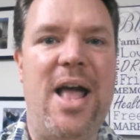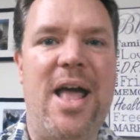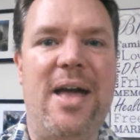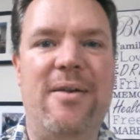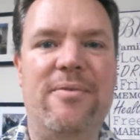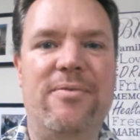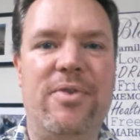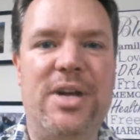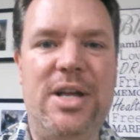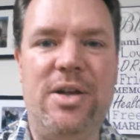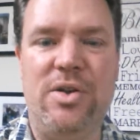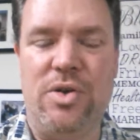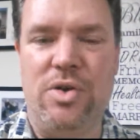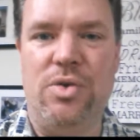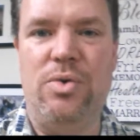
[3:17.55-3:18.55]

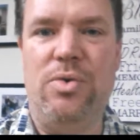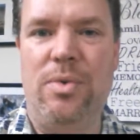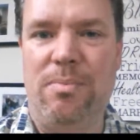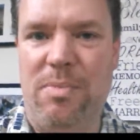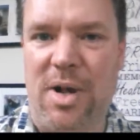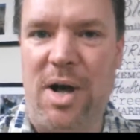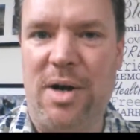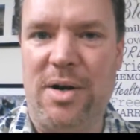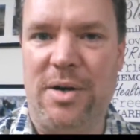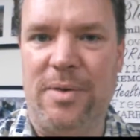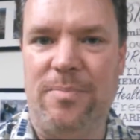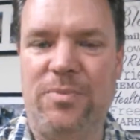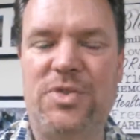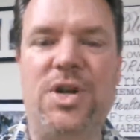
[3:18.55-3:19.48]
every new blogger.